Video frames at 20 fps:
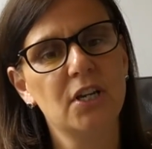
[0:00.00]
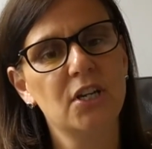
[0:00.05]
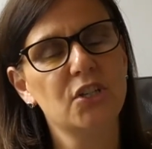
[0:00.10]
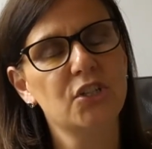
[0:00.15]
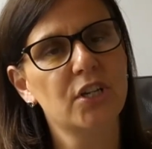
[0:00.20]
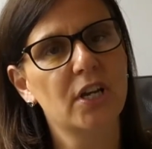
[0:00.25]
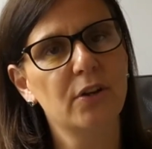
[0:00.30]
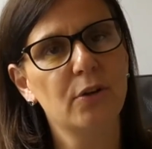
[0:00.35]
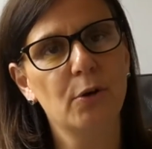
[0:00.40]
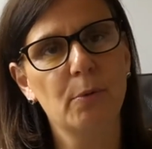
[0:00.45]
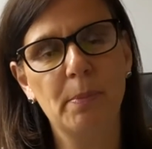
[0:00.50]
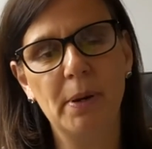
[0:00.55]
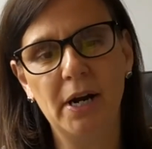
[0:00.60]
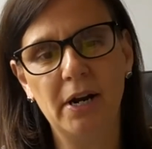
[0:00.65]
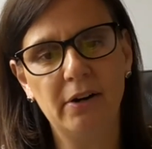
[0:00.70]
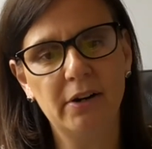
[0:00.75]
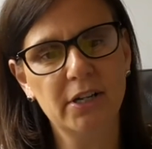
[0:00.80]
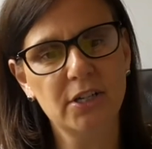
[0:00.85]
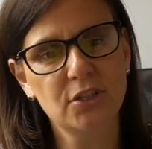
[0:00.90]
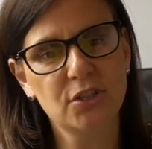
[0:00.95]
shall not
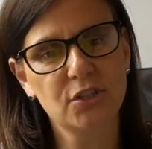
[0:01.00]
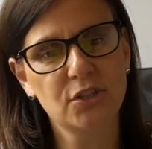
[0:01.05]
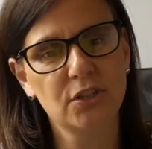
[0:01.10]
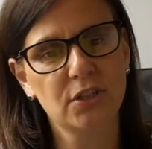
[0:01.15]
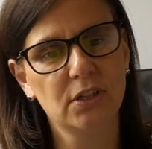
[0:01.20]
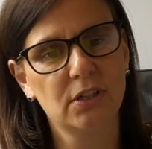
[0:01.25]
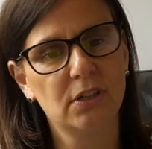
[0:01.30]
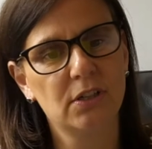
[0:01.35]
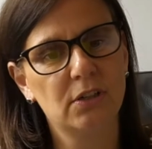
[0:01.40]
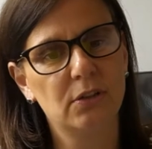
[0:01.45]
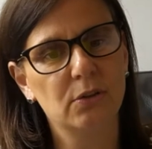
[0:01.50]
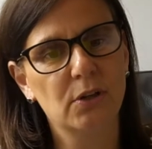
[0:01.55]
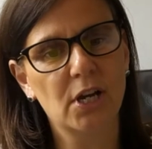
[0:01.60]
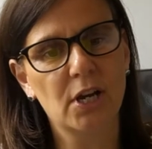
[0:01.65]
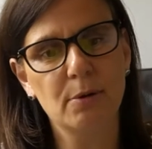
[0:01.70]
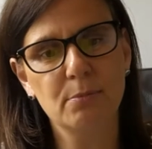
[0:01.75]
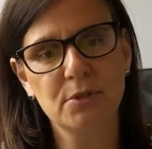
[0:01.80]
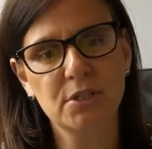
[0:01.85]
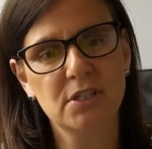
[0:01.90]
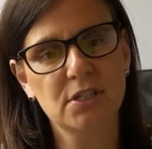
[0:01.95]
perish or
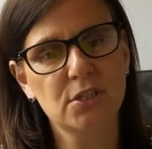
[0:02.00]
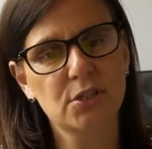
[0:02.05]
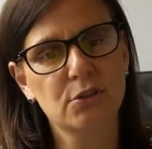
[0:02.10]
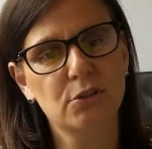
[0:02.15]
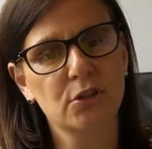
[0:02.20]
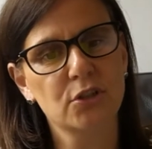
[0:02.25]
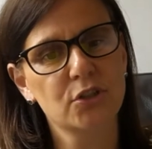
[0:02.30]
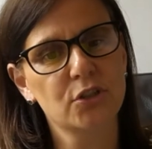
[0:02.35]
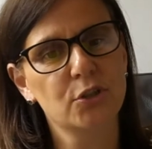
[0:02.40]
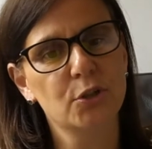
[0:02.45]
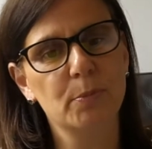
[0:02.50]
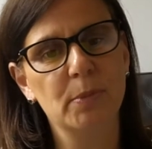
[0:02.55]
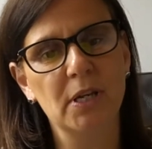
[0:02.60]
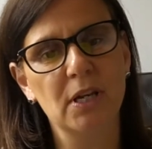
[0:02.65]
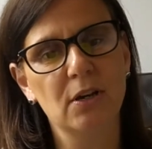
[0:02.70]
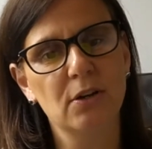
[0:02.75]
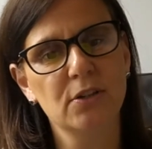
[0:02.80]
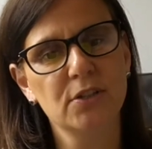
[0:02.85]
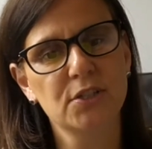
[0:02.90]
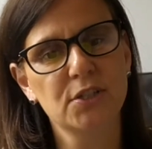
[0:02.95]
come to destruction or be
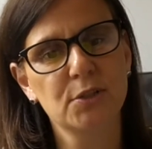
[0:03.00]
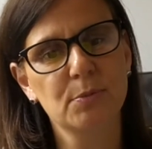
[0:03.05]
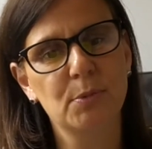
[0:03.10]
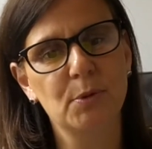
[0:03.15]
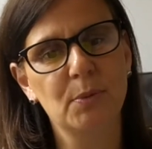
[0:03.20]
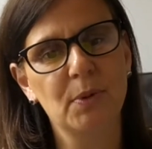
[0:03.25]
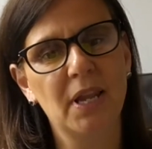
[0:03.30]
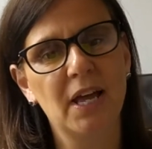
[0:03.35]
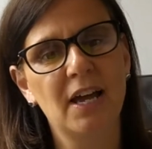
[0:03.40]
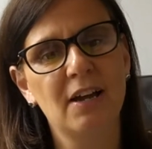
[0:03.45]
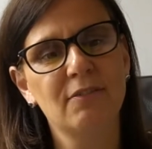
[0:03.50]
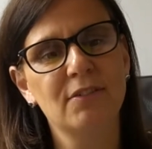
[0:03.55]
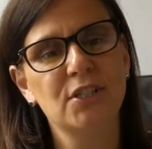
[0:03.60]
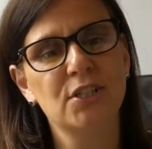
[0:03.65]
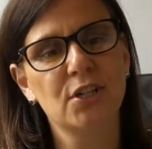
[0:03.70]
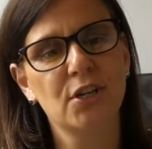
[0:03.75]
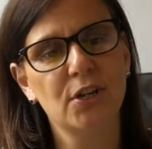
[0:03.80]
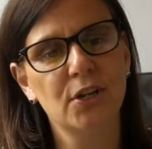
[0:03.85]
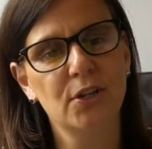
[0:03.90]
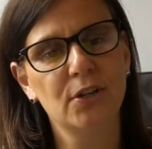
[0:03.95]
lost, but will have
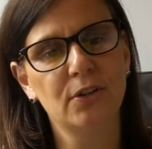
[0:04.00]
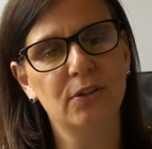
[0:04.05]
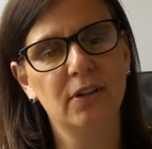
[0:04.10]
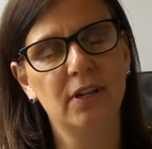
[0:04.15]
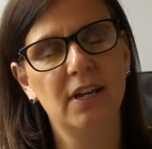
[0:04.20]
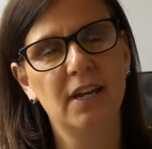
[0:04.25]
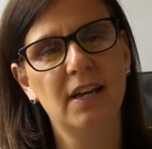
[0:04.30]
eternal,